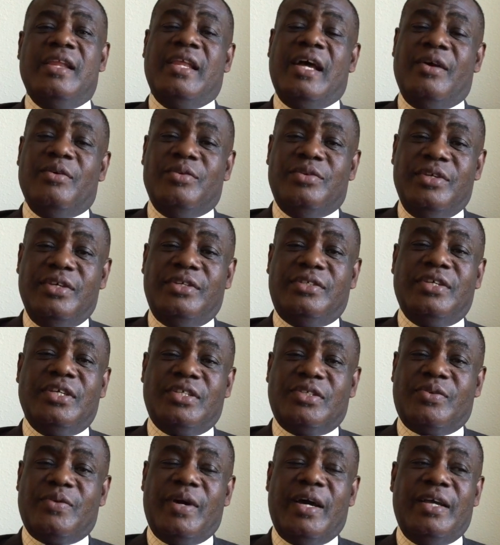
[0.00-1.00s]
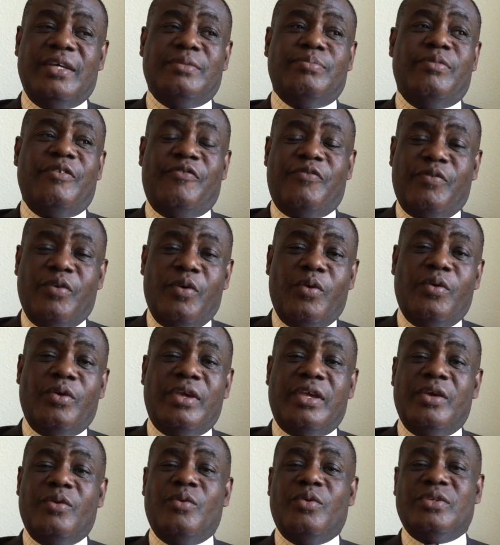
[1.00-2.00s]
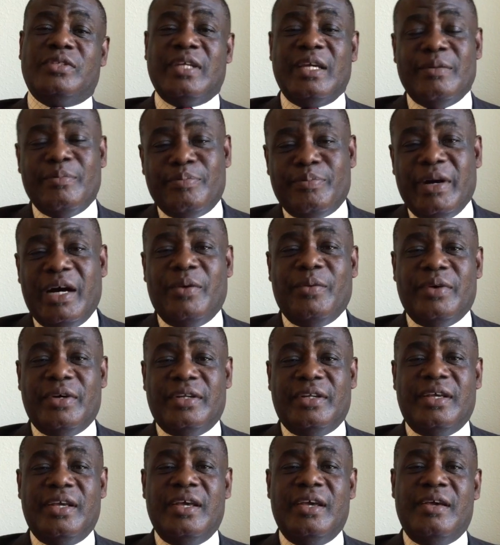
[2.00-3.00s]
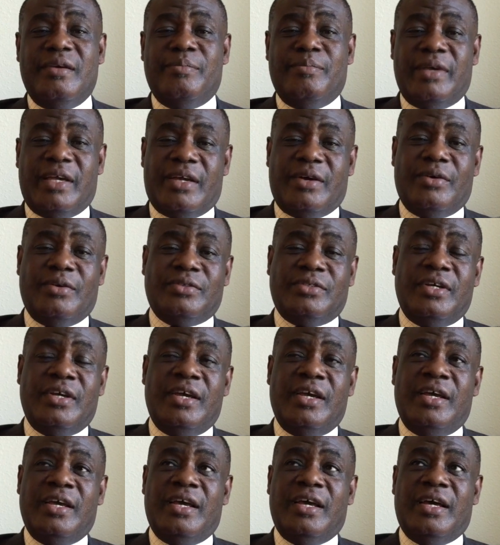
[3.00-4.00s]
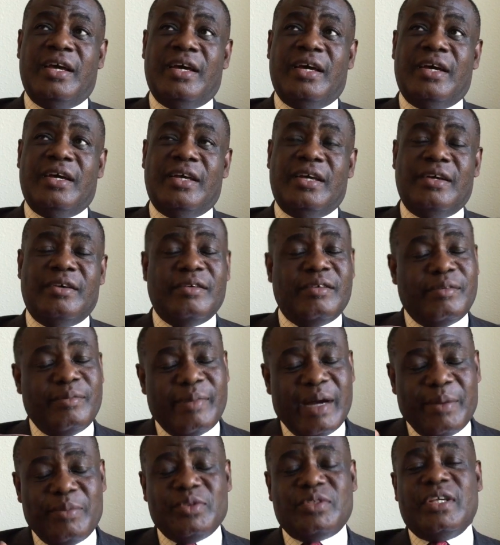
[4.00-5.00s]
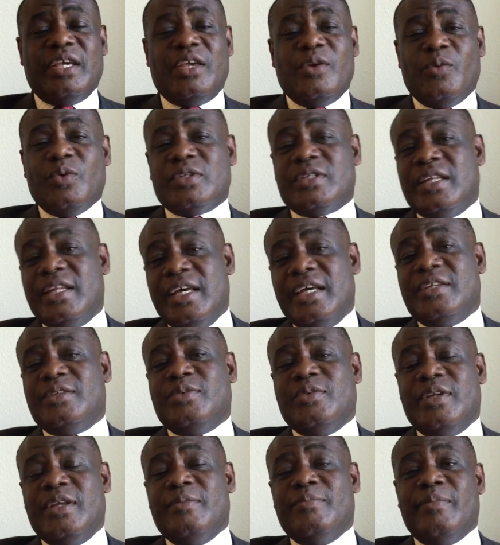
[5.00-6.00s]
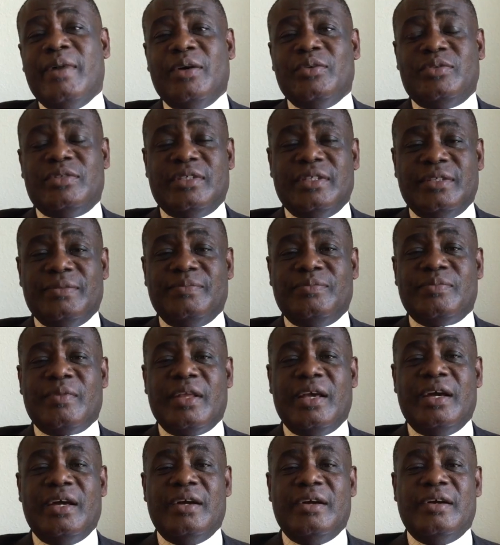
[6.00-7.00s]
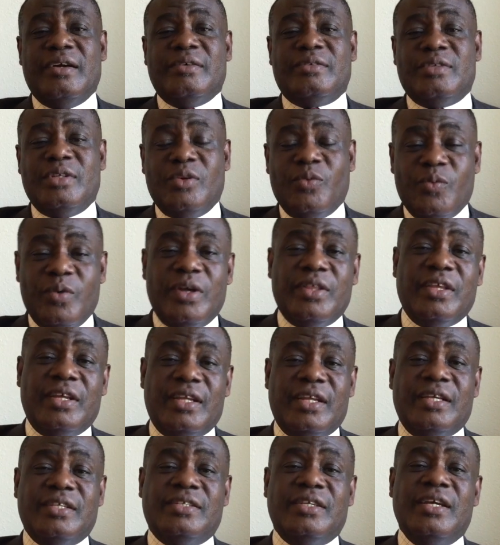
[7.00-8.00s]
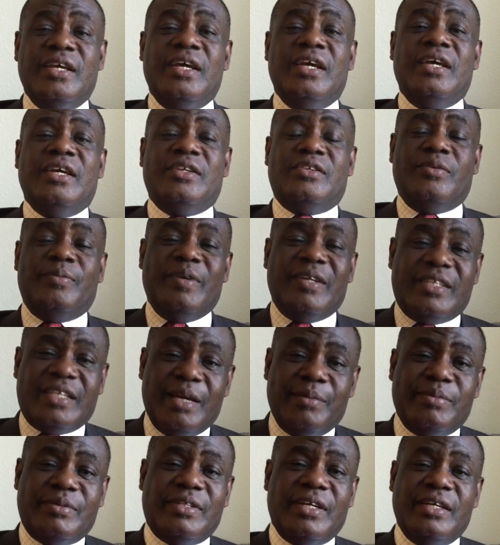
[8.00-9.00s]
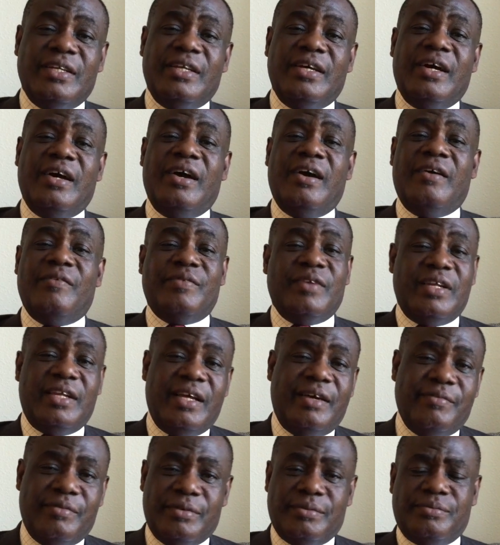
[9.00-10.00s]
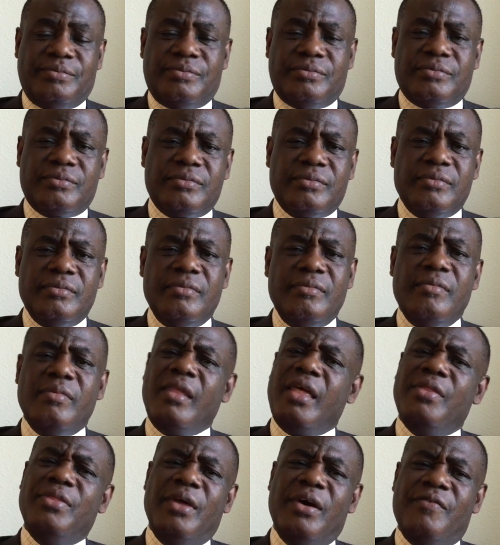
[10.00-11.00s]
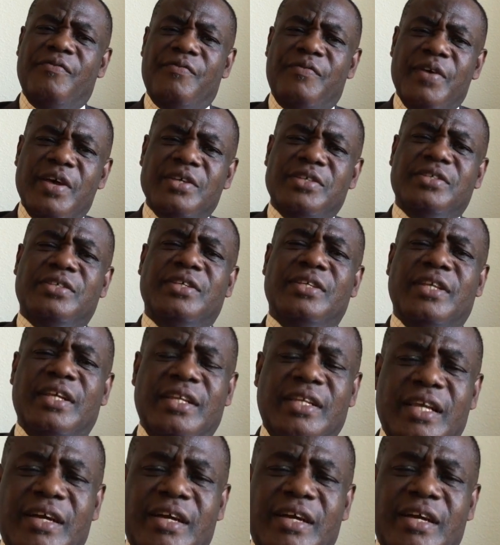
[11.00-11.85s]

Now, Jesus Christ, before he was empowered, because the Bible says he was led to the mountain, to the wilderness, to be tempted of the devil. Now, first thing the